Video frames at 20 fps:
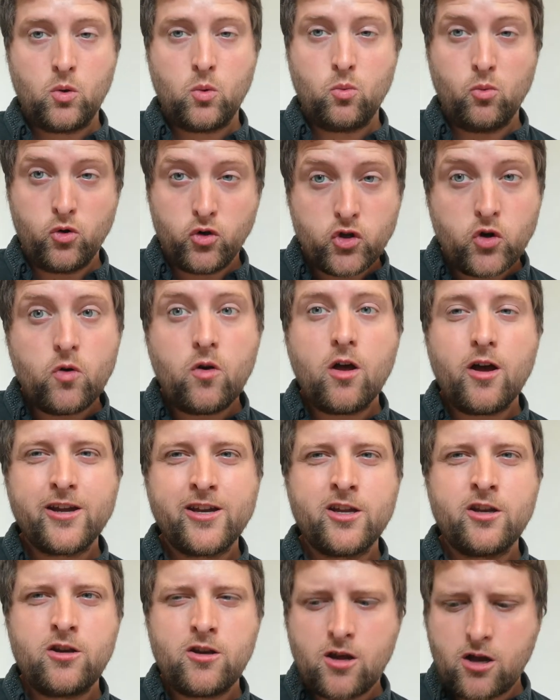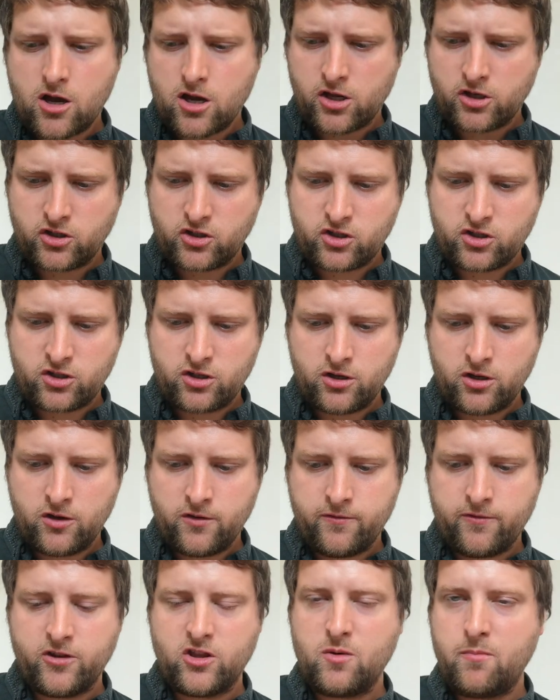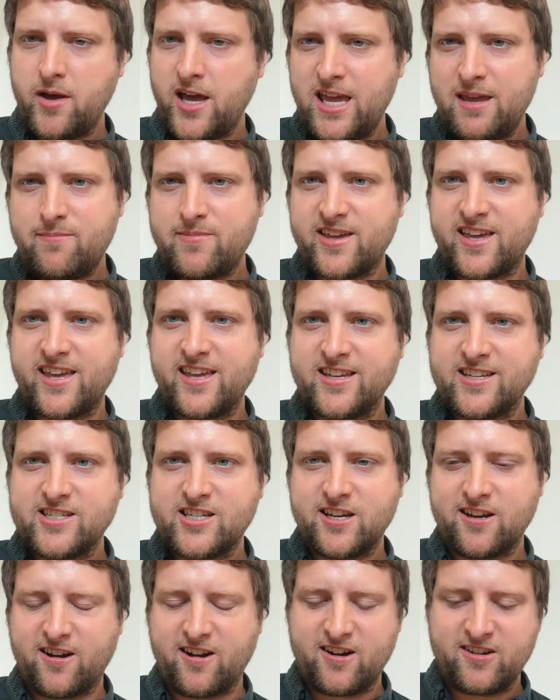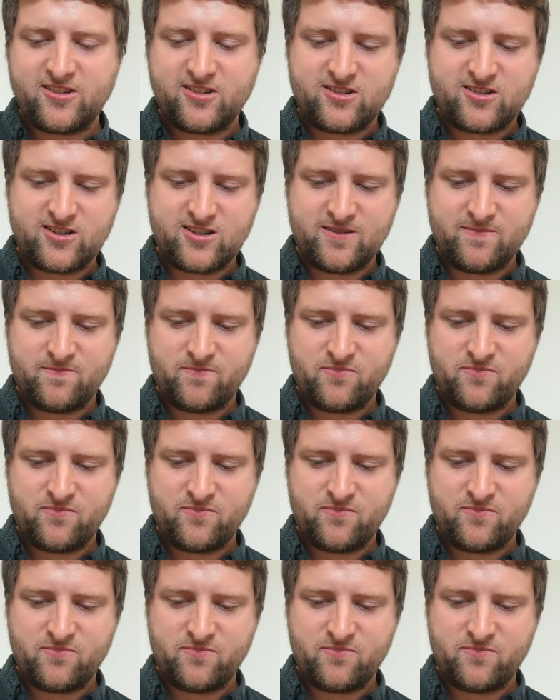Would you like a nurse for the baby? she asked.